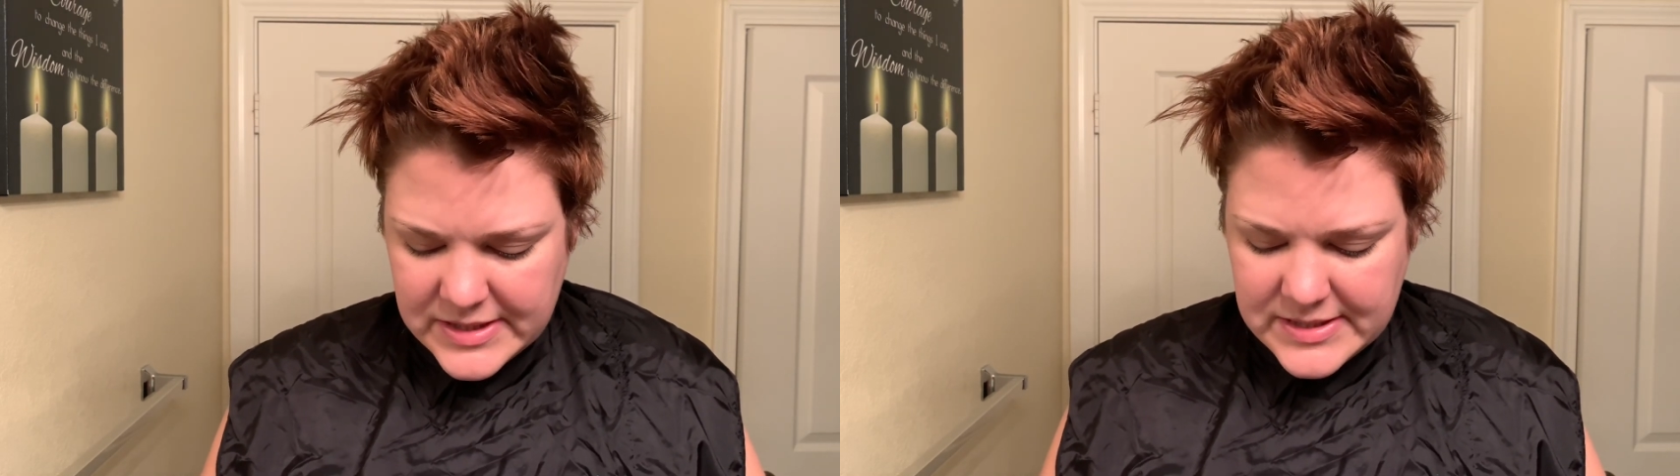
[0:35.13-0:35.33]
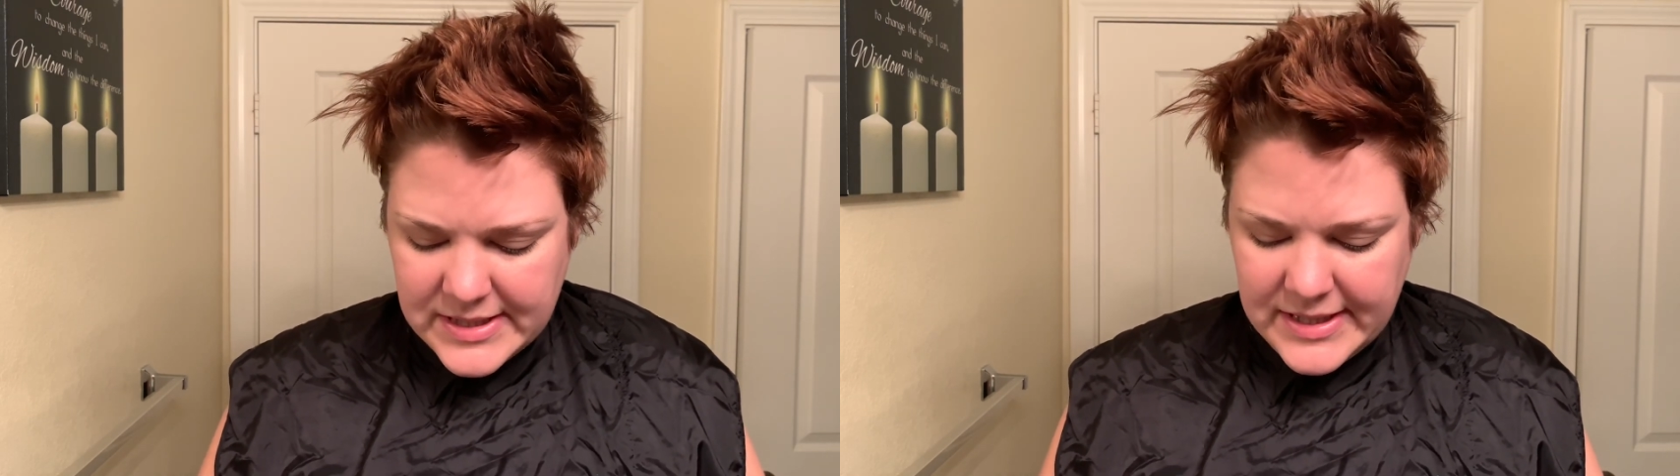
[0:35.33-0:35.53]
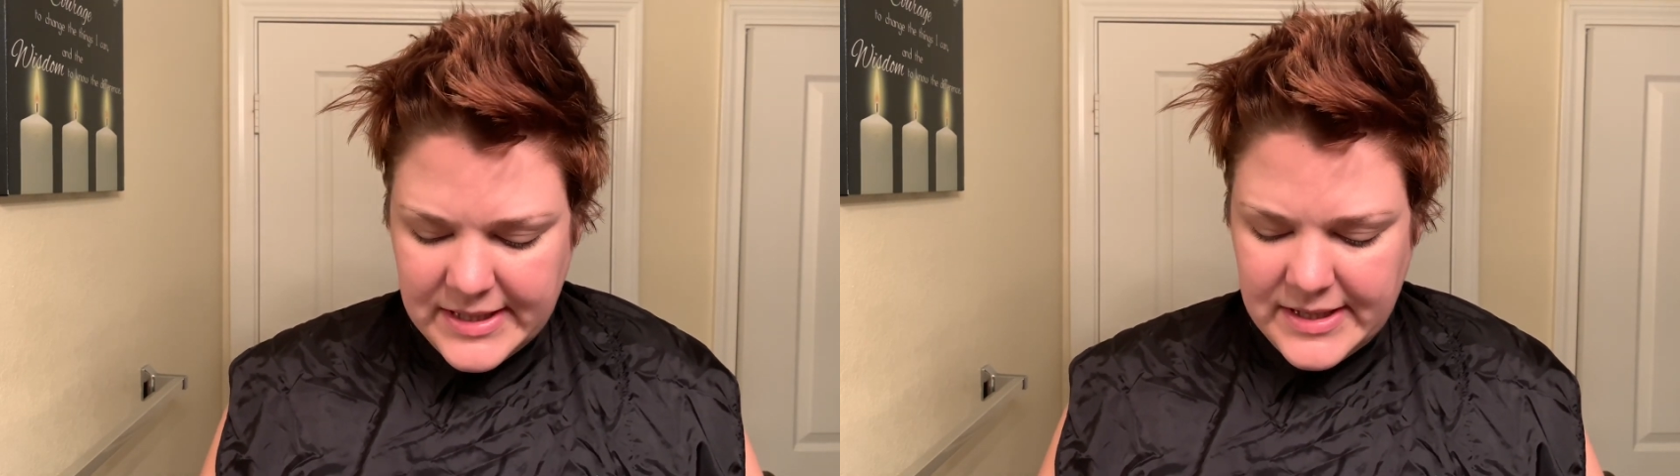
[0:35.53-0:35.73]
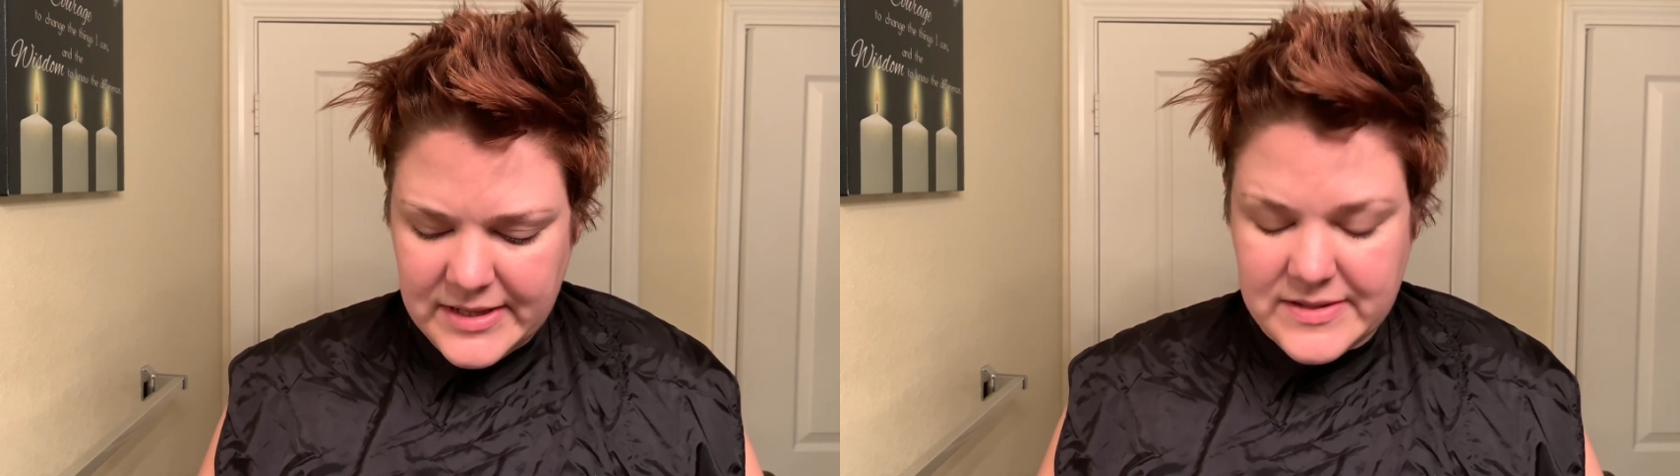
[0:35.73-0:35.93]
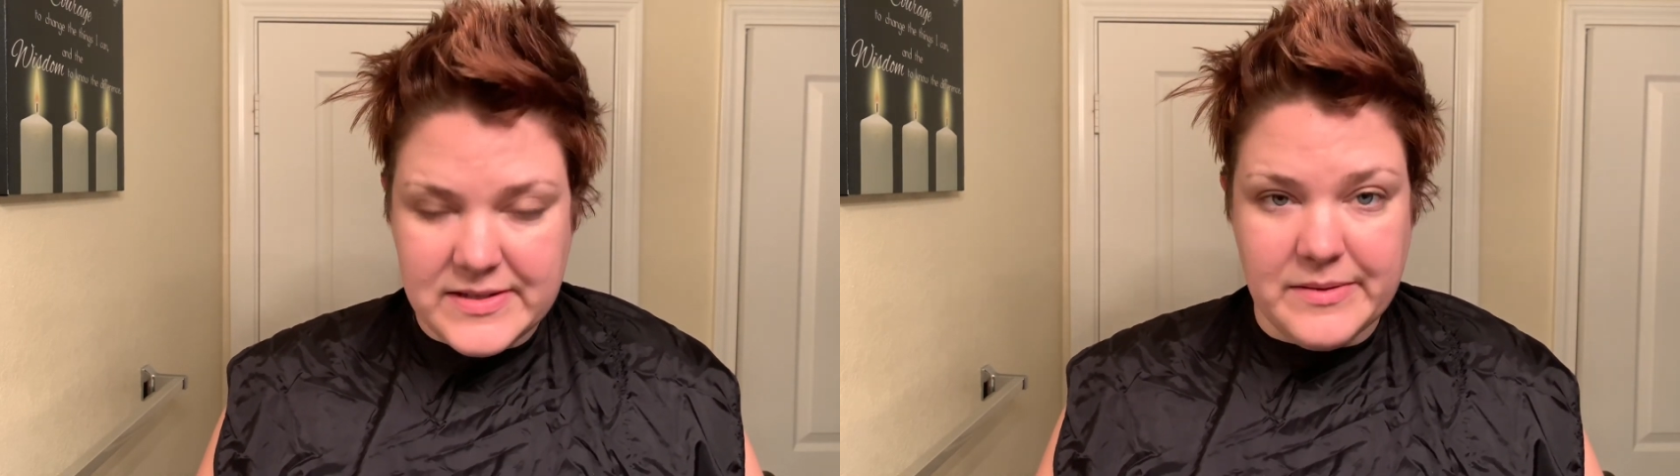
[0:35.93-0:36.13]
today
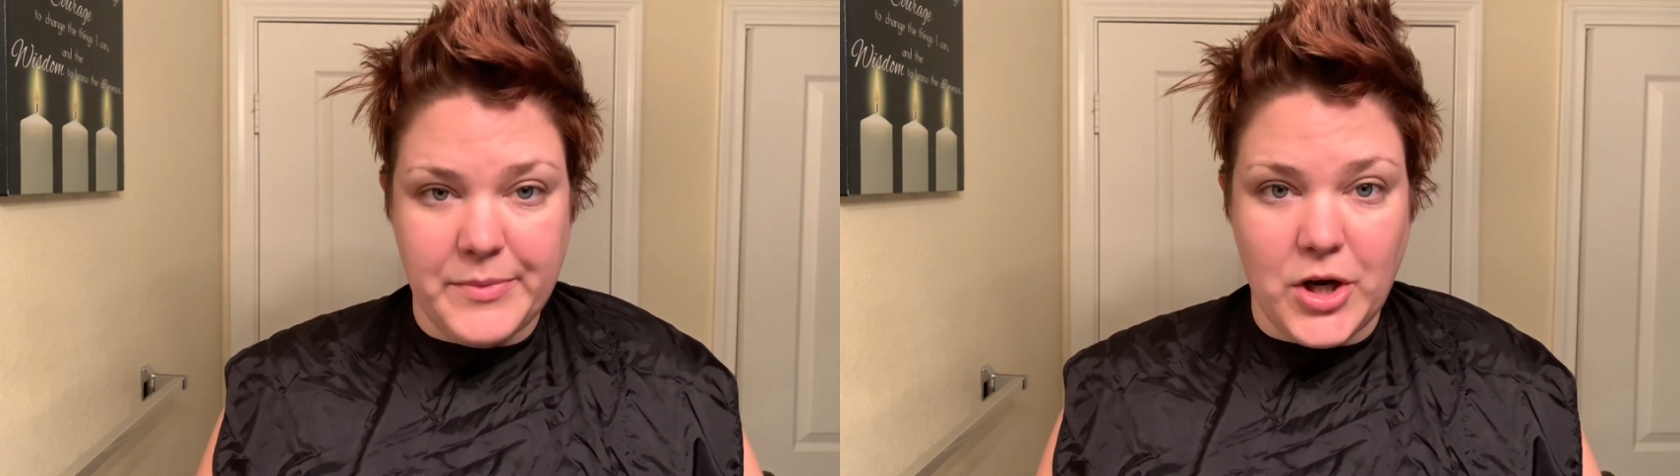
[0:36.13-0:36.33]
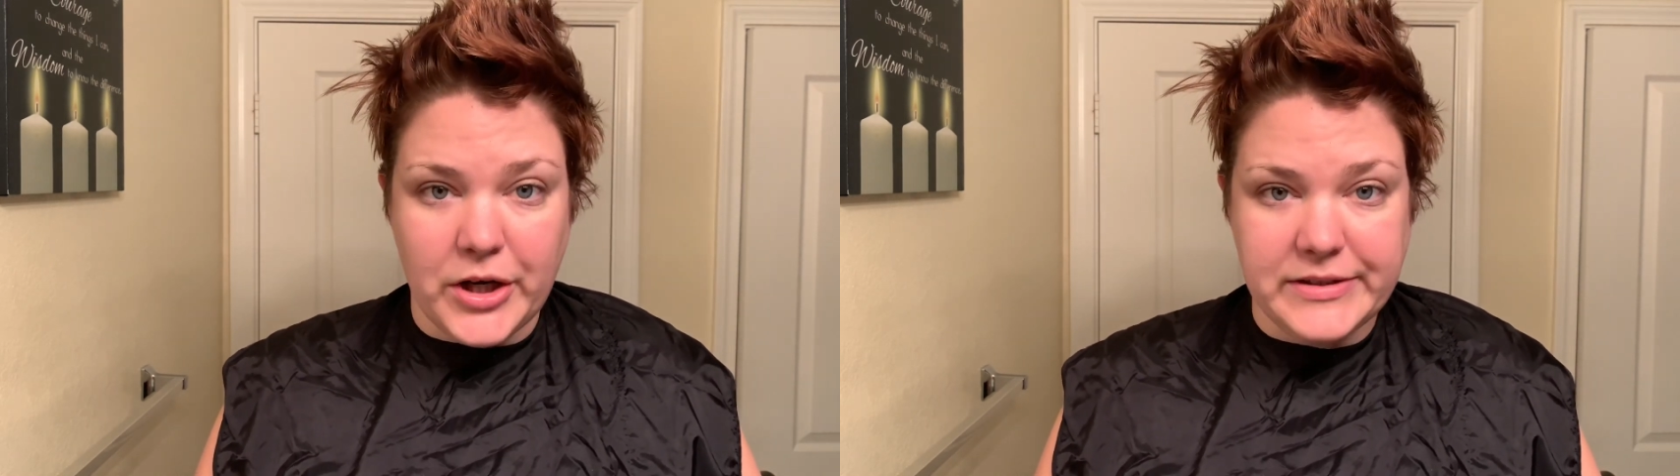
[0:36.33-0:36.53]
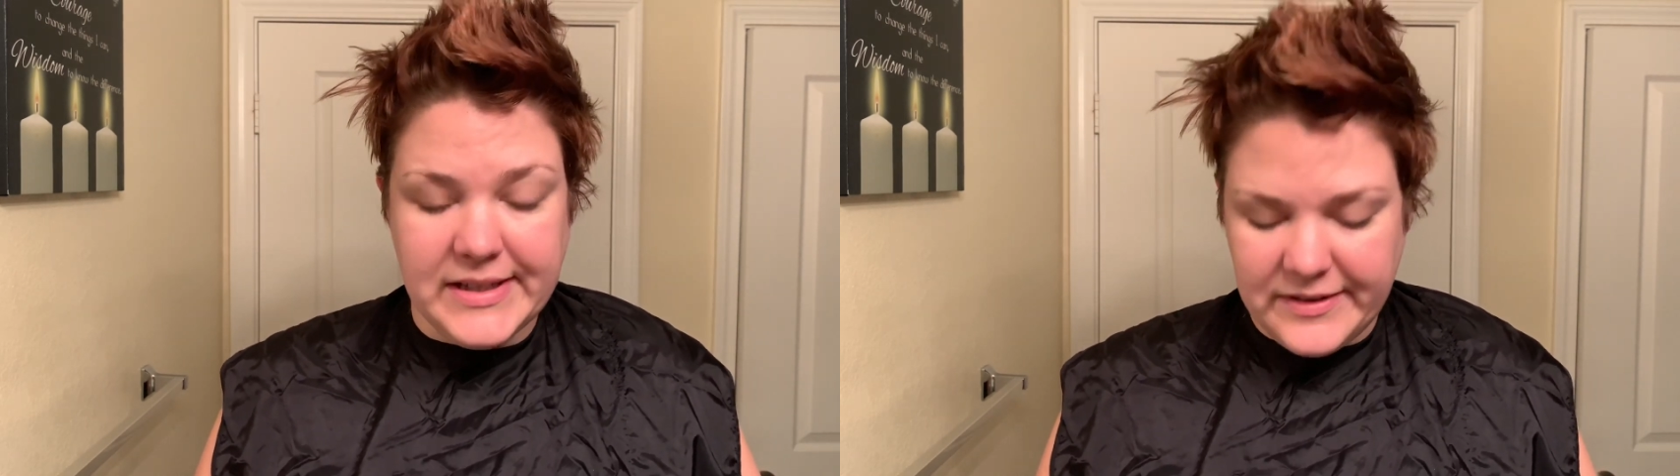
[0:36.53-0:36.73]
is some Arctic